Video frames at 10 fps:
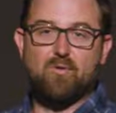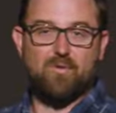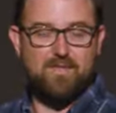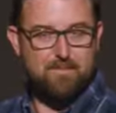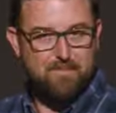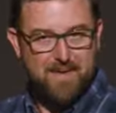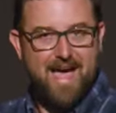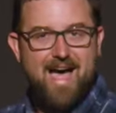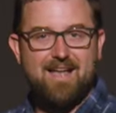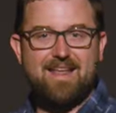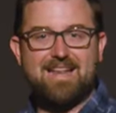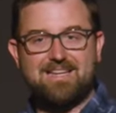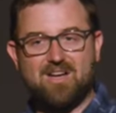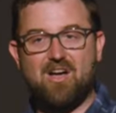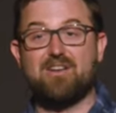or the bad
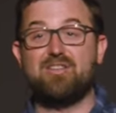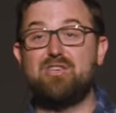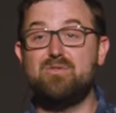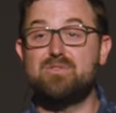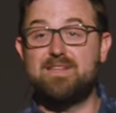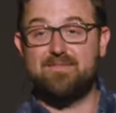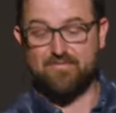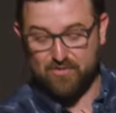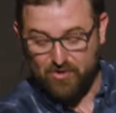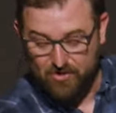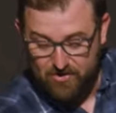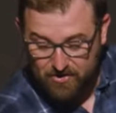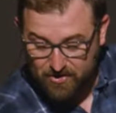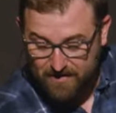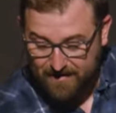and God used it for
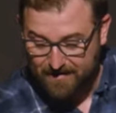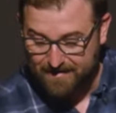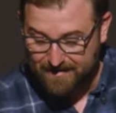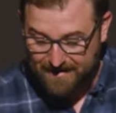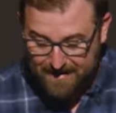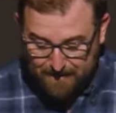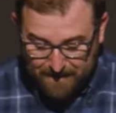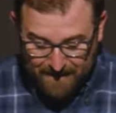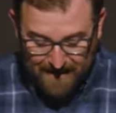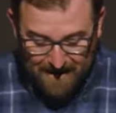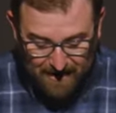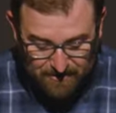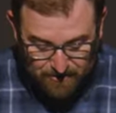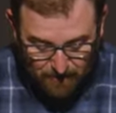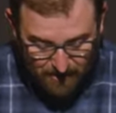good. And I
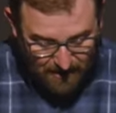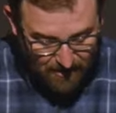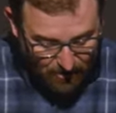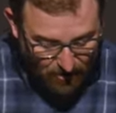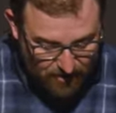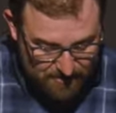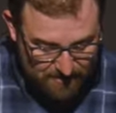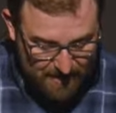just want to encourage you